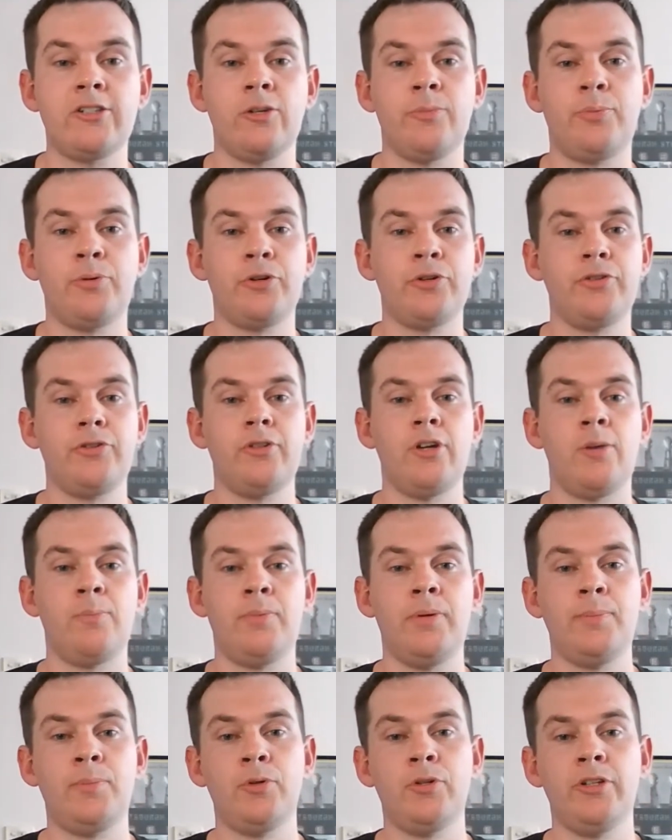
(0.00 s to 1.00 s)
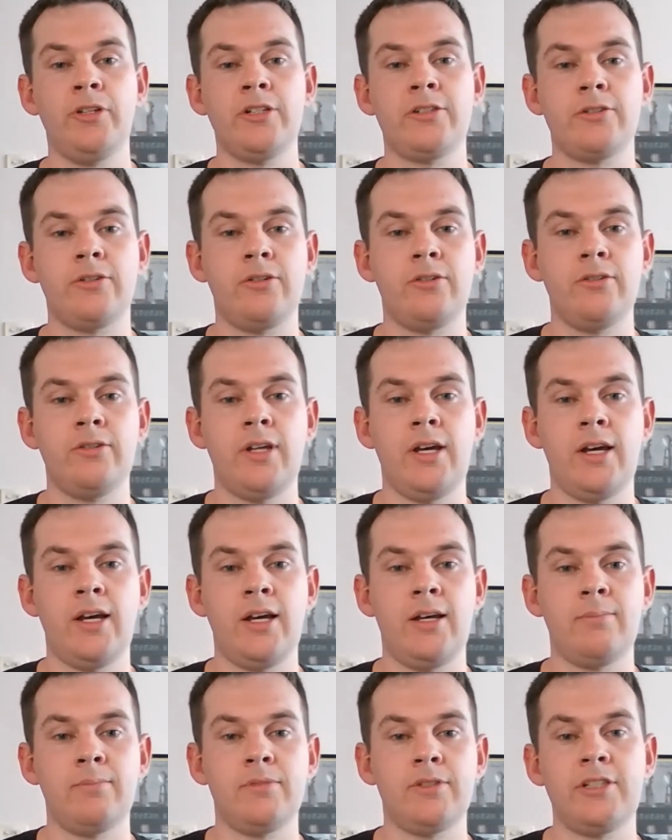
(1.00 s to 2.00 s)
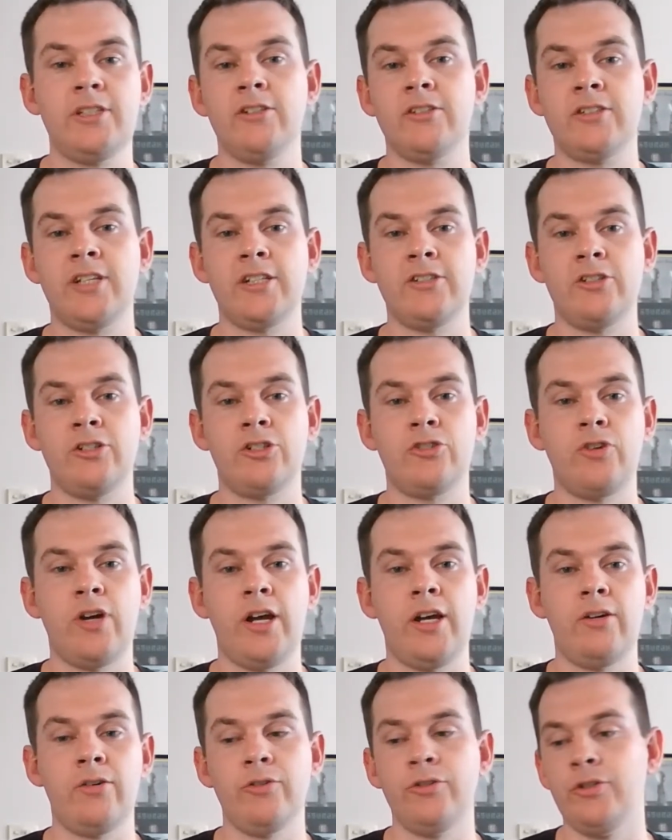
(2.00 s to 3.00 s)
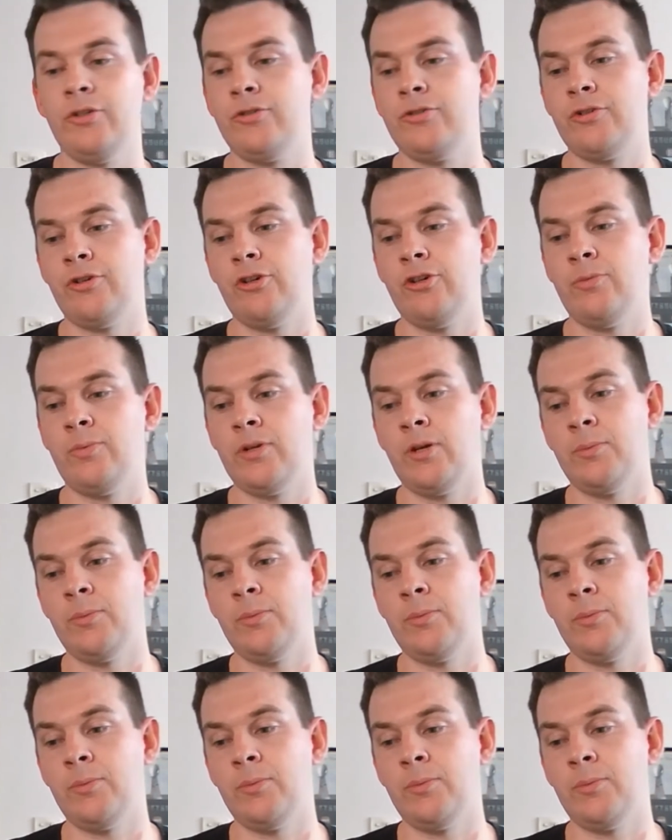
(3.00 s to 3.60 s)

I'll be putting this on Steelers Nation Australia on YouTube,